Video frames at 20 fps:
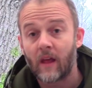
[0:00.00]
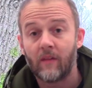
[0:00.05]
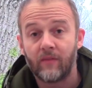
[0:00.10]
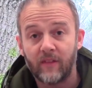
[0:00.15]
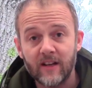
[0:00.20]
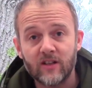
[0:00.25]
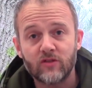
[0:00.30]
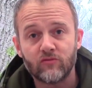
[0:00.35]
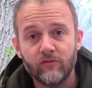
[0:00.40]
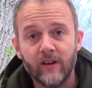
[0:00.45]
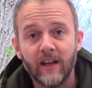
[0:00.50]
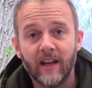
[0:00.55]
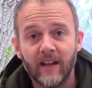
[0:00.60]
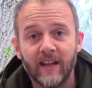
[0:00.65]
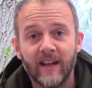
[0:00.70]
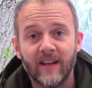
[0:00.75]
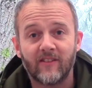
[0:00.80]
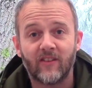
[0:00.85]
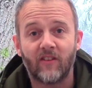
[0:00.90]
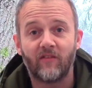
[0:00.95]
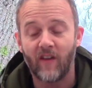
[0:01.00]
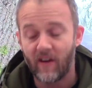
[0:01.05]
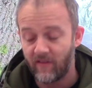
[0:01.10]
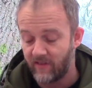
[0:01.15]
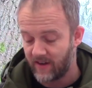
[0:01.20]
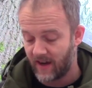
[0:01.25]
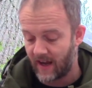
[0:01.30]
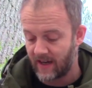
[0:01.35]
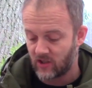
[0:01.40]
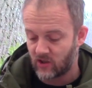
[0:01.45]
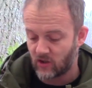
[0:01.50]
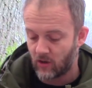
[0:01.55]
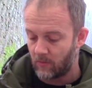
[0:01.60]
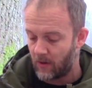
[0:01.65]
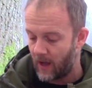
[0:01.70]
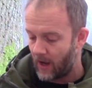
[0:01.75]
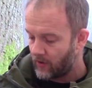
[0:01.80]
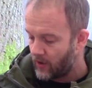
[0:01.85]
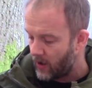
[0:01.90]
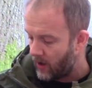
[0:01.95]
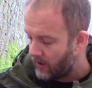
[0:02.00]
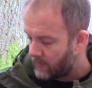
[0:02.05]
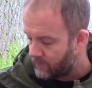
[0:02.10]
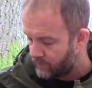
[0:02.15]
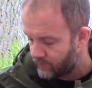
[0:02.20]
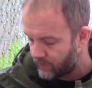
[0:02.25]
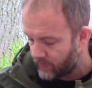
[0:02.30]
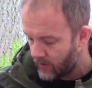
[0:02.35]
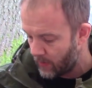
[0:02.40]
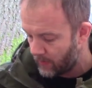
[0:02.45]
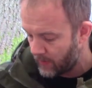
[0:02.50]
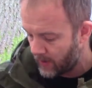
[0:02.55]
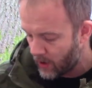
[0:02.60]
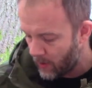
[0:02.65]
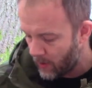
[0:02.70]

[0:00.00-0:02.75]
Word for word: This really is a very nice summer. I know nobody,